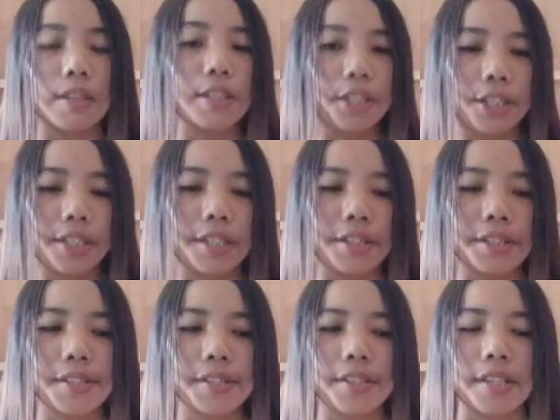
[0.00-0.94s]

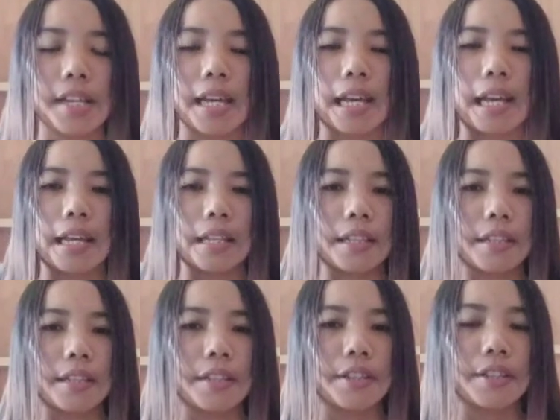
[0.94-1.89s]
learners.
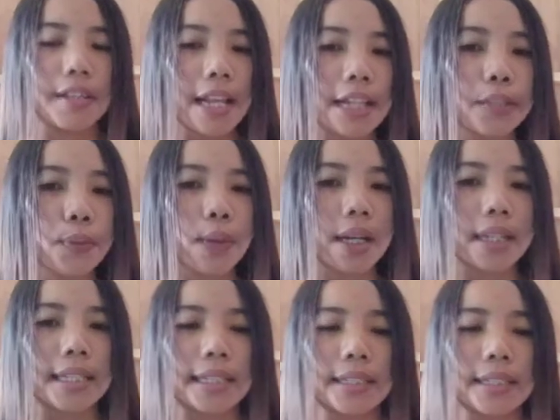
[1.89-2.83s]
And the next
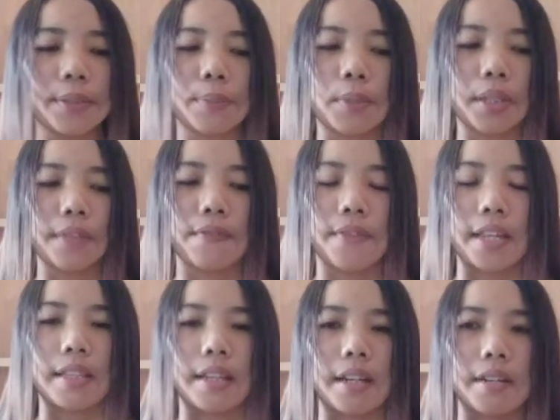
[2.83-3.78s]
one is
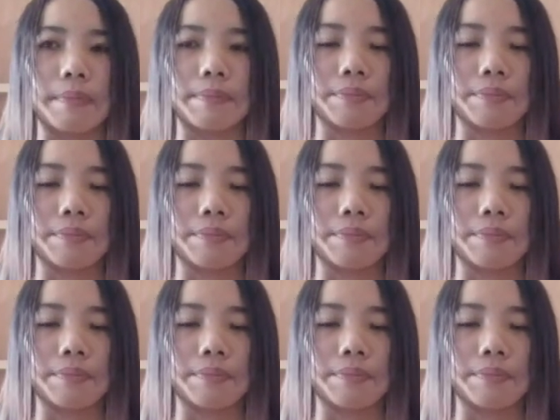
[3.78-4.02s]
motivating.